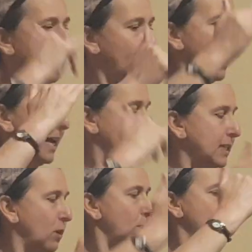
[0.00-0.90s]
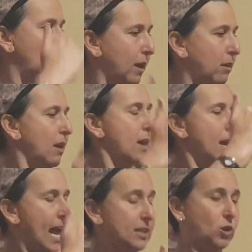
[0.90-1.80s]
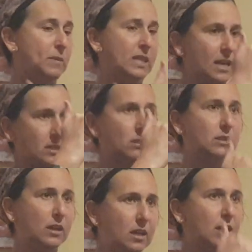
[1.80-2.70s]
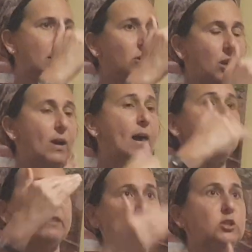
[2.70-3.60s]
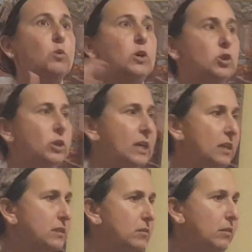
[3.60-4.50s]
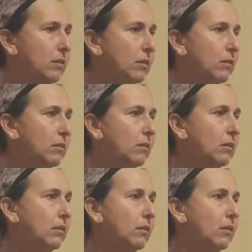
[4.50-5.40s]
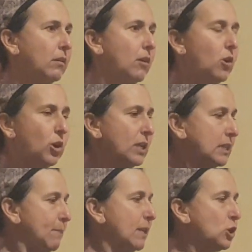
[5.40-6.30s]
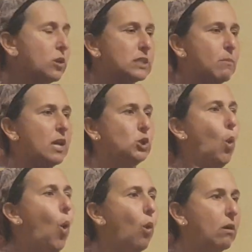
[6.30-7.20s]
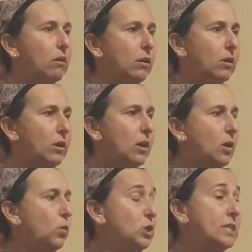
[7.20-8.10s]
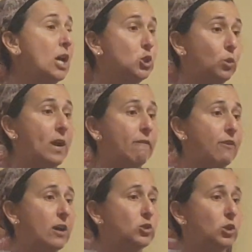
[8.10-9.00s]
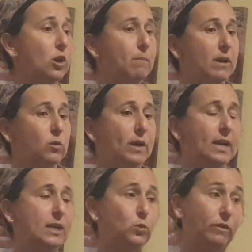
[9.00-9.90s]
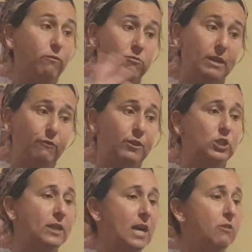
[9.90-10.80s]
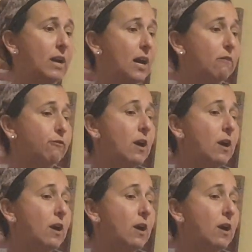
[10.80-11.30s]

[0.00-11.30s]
Chagagya, we like, and he's got to be this, you know, how many things you want on your list? Her list can be as long as my talk, which is now 2.5 hours to go, by the way, ladies. We've already finished an hour and a half.